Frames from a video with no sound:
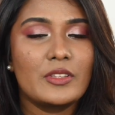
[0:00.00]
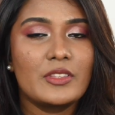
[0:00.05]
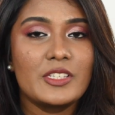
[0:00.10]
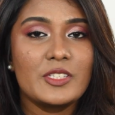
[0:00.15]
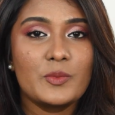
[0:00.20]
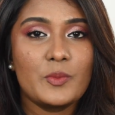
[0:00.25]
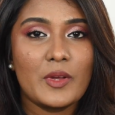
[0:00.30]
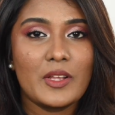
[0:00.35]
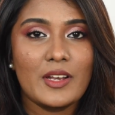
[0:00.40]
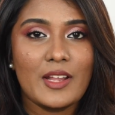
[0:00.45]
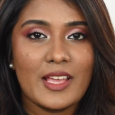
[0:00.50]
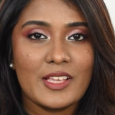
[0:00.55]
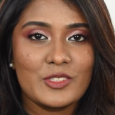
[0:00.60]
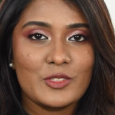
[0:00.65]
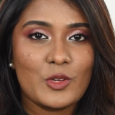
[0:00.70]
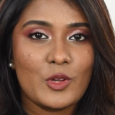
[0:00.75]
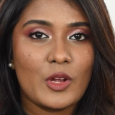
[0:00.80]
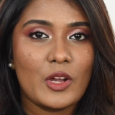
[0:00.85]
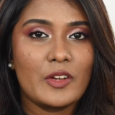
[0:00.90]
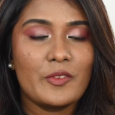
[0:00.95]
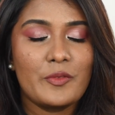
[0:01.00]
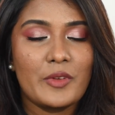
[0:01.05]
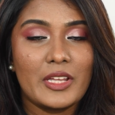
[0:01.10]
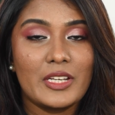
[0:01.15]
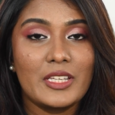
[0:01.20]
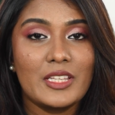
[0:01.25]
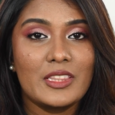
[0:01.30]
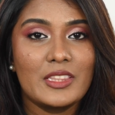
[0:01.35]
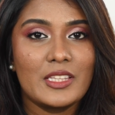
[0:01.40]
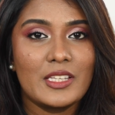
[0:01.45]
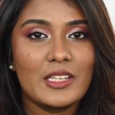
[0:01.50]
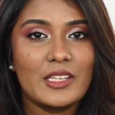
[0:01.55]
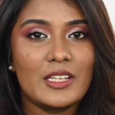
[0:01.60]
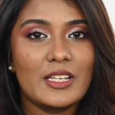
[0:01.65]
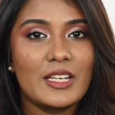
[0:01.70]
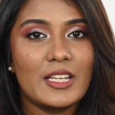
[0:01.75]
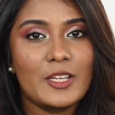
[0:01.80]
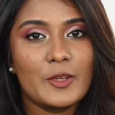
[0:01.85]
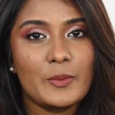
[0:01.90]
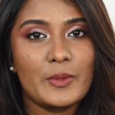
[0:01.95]
This one has got very
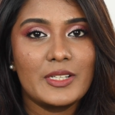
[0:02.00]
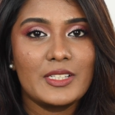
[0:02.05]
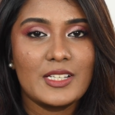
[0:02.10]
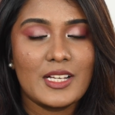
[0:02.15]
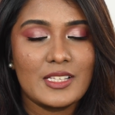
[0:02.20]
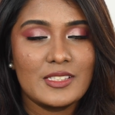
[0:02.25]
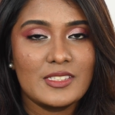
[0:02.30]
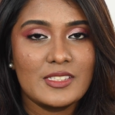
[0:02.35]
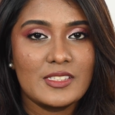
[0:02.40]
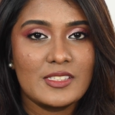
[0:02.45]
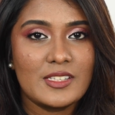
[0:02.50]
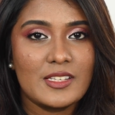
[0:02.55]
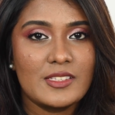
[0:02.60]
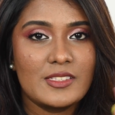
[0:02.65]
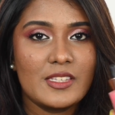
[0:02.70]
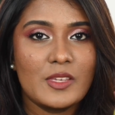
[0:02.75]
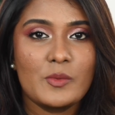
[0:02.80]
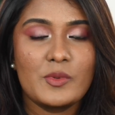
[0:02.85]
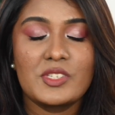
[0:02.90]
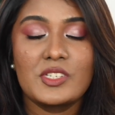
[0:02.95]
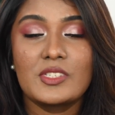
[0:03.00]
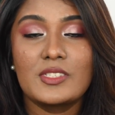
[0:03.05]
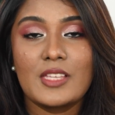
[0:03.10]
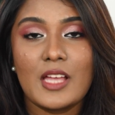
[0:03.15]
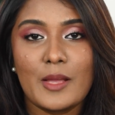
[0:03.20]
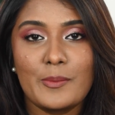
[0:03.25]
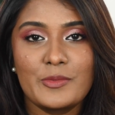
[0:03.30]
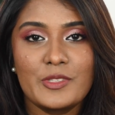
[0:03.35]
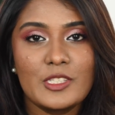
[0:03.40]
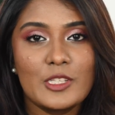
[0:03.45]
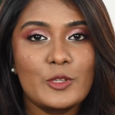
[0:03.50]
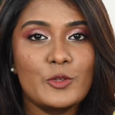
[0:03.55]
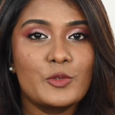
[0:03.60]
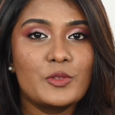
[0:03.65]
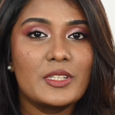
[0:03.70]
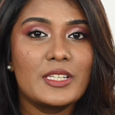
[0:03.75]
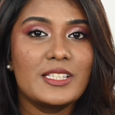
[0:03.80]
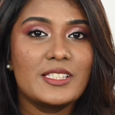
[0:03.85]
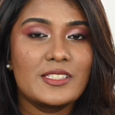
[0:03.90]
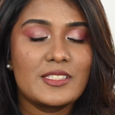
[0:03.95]
thin liquid consistency, which is absolutely